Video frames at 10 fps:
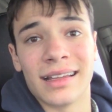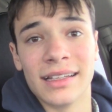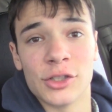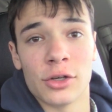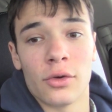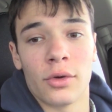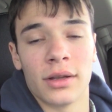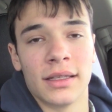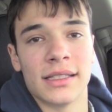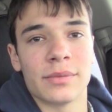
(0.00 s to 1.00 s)
collision or
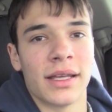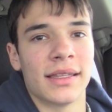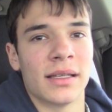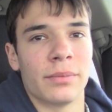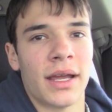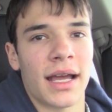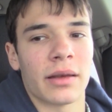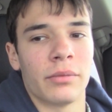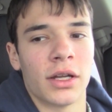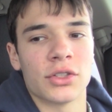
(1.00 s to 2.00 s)
at least make the
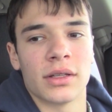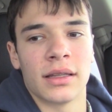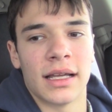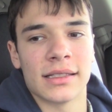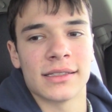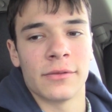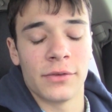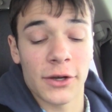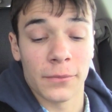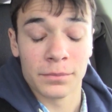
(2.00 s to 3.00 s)
impact much less
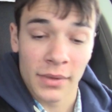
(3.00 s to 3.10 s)
severe.